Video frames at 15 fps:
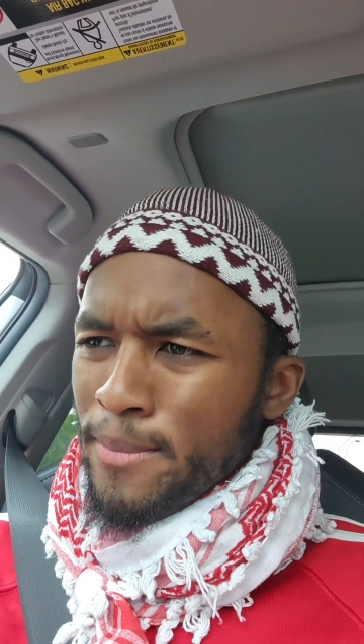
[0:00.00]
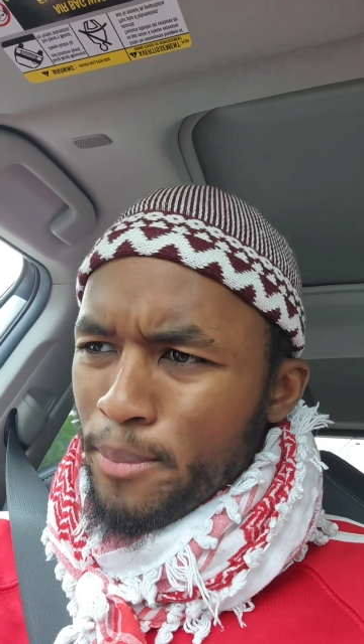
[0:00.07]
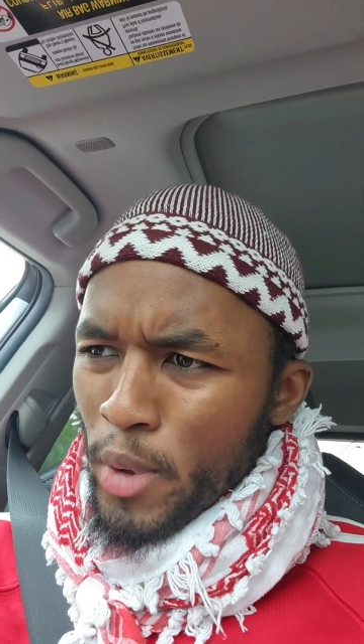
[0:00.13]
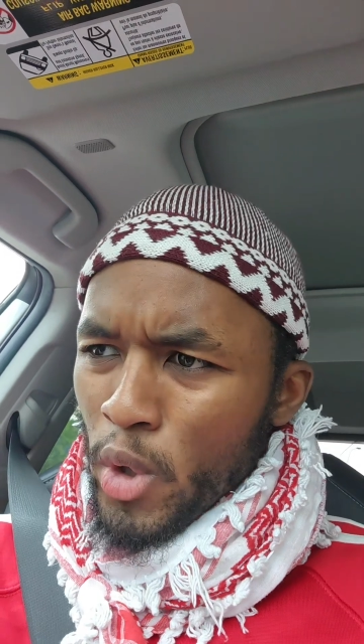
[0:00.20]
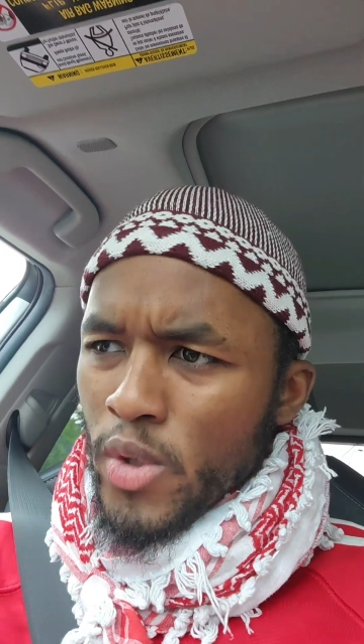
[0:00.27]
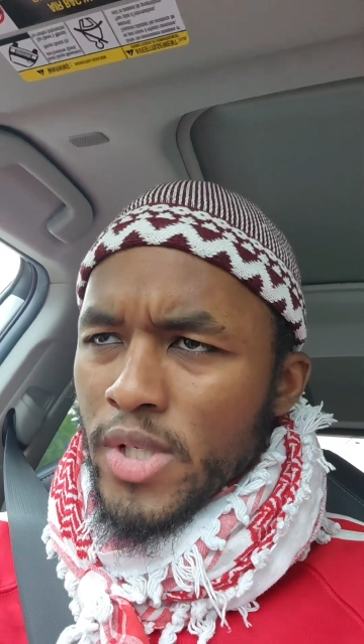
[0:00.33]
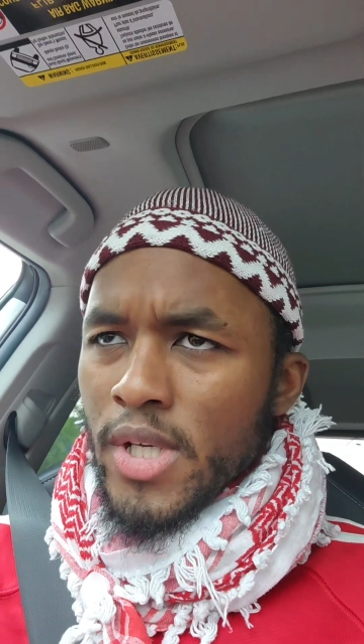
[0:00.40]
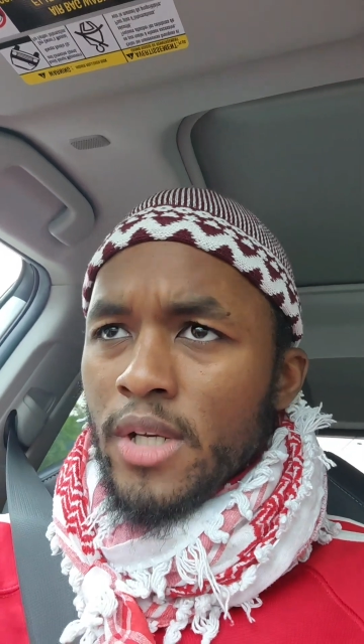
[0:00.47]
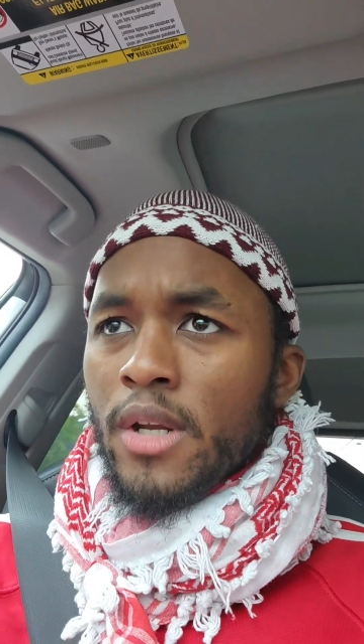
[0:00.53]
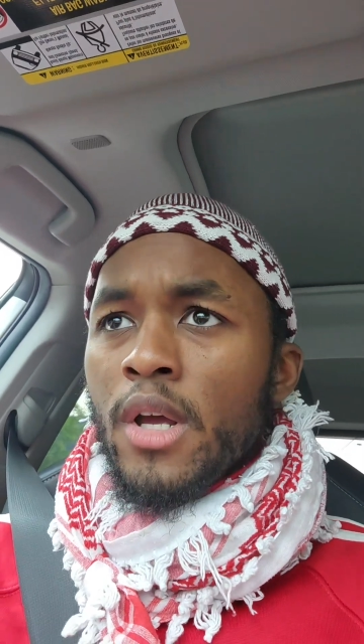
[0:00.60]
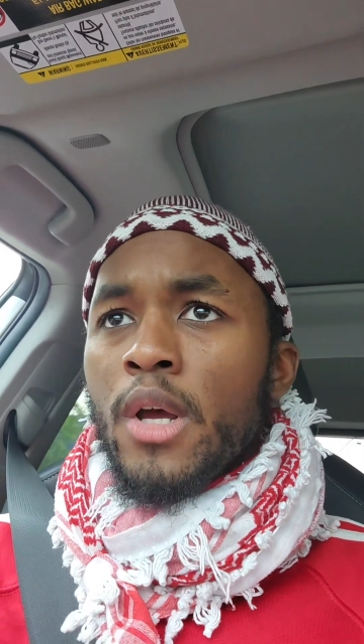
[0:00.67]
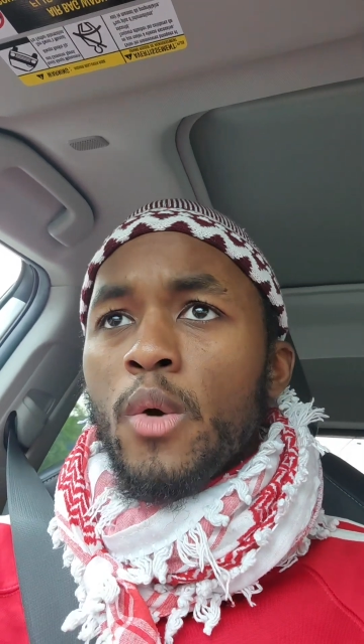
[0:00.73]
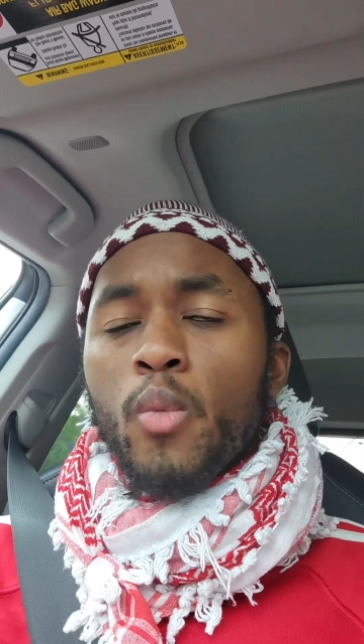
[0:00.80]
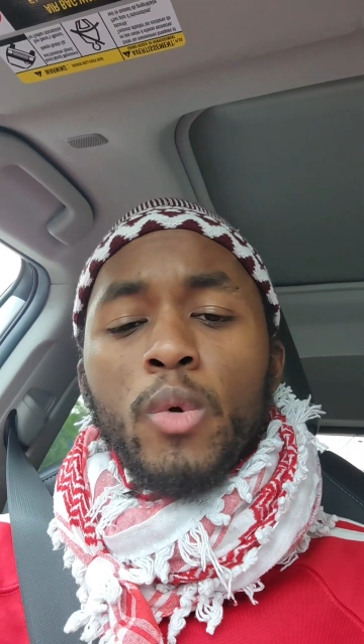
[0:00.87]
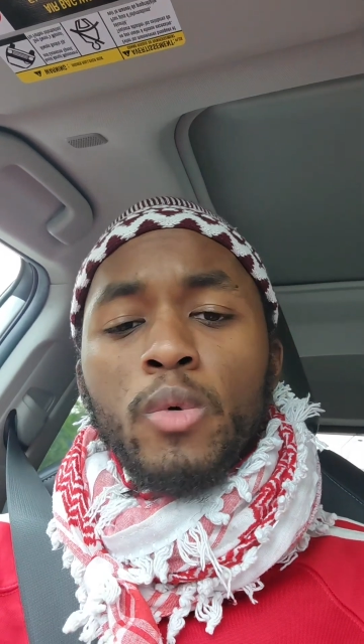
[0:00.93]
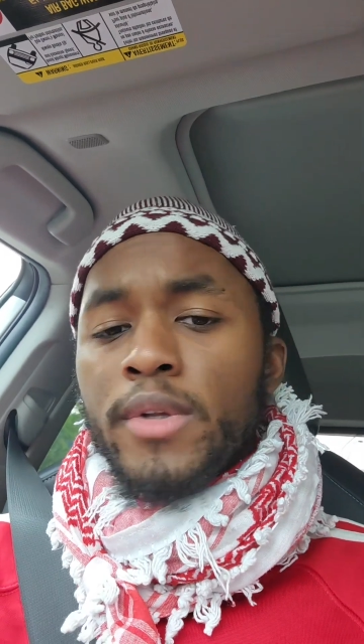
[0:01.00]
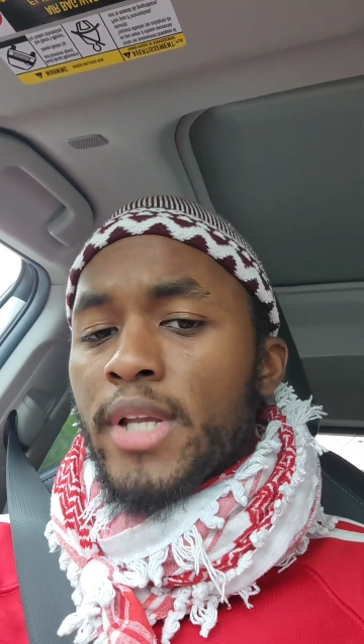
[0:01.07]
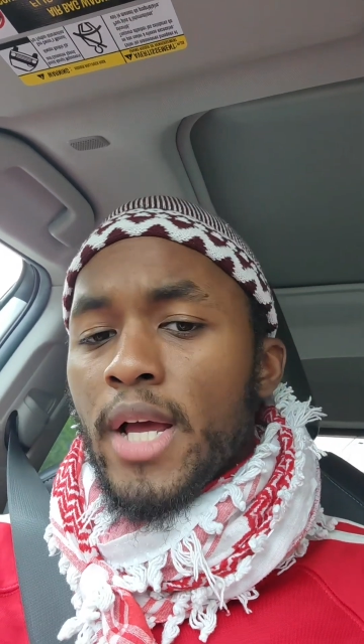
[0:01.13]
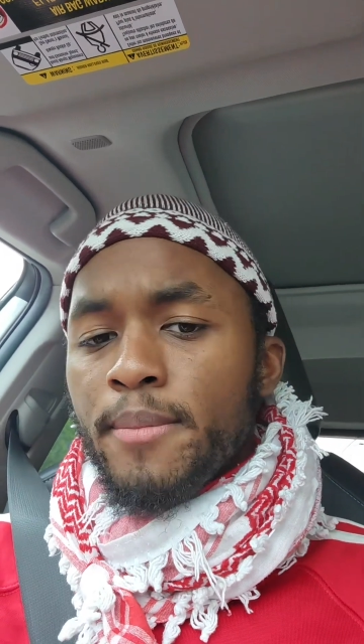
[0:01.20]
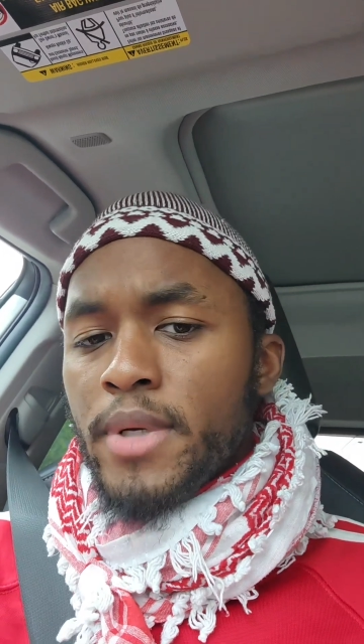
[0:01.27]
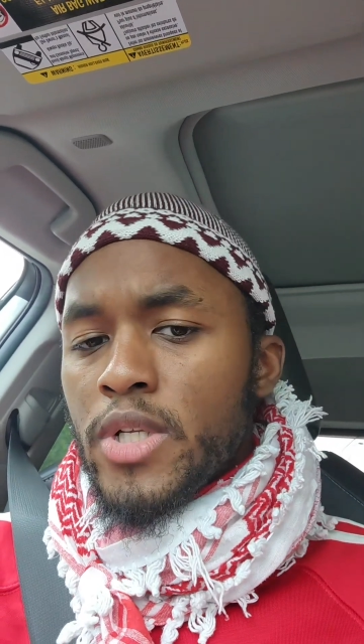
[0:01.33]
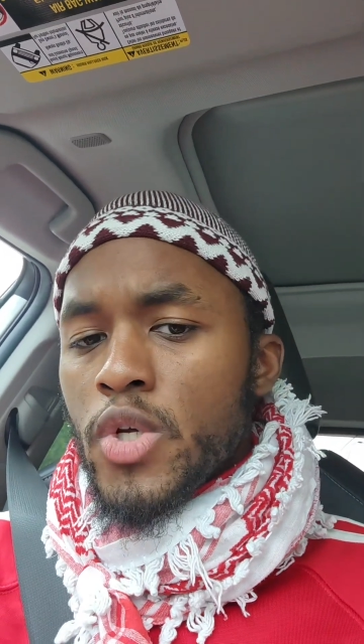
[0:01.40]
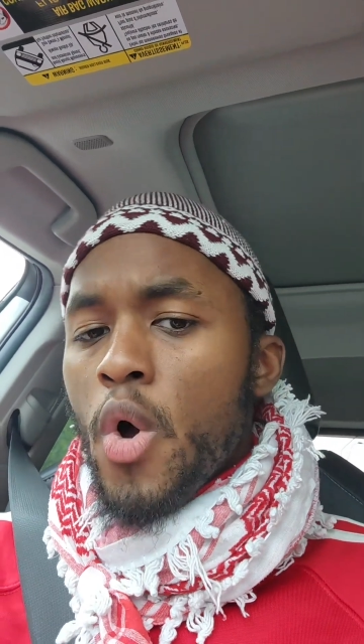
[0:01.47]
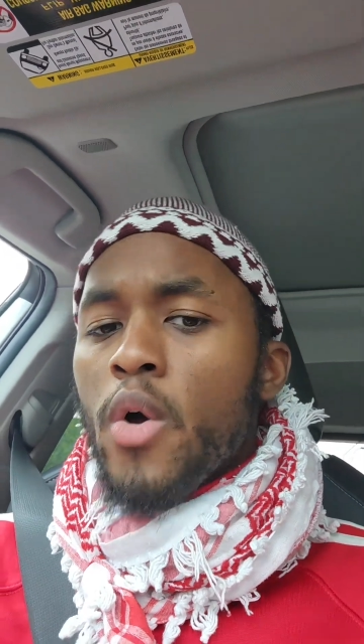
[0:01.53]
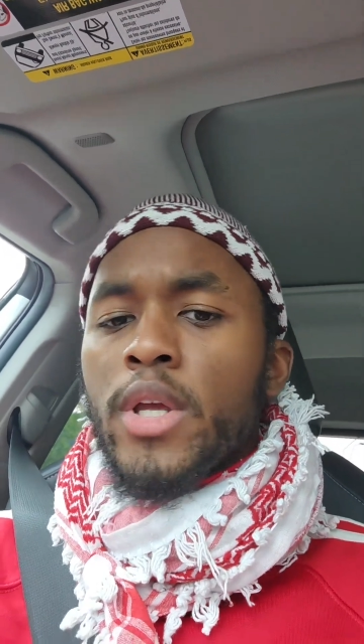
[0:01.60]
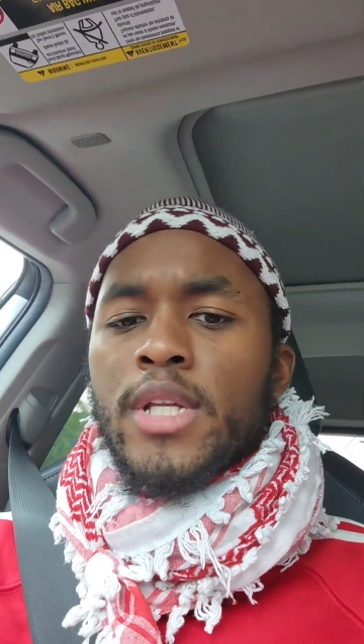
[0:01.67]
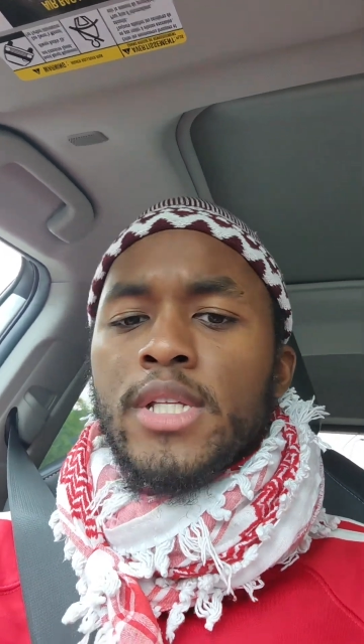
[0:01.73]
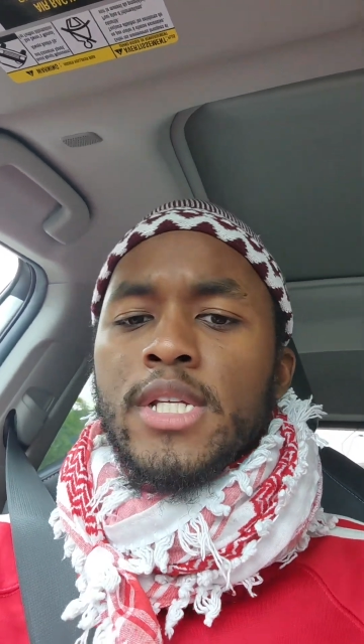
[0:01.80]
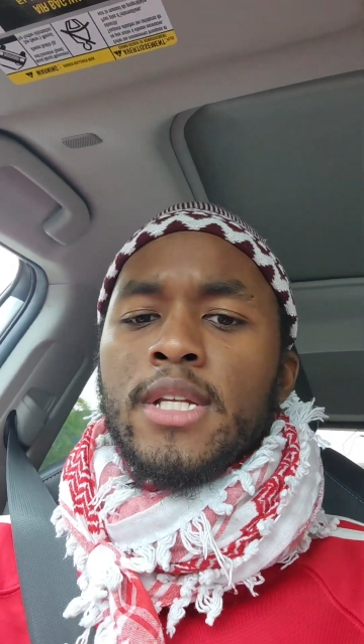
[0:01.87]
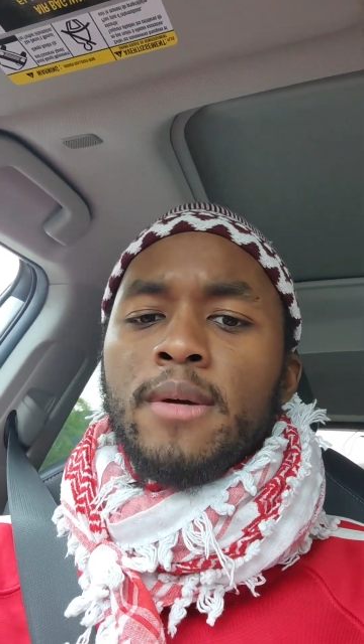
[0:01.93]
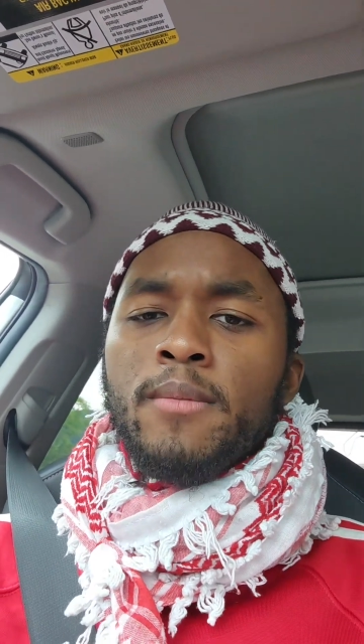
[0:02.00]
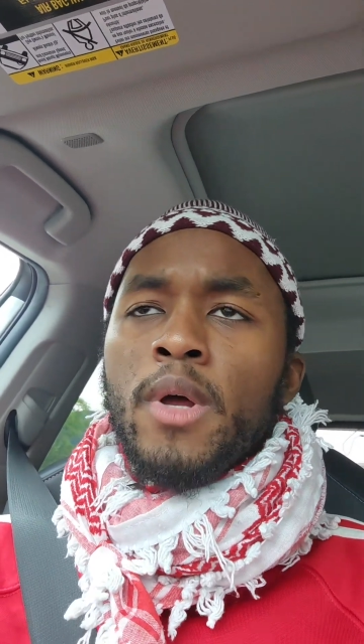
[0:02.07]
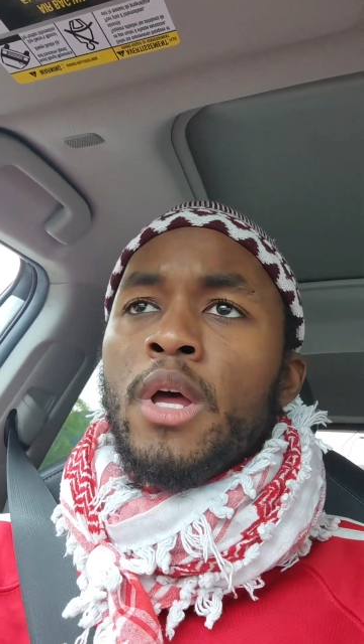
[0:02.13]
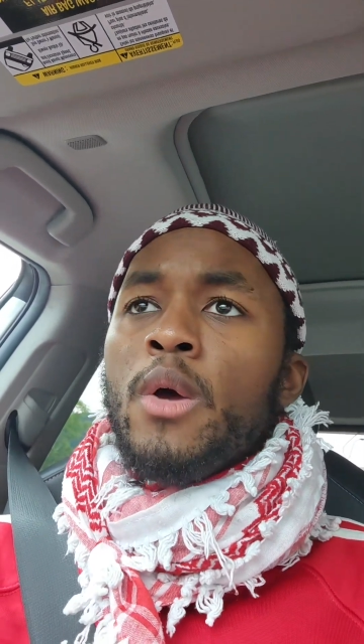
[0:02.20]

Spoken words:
person, we will not be talking to them.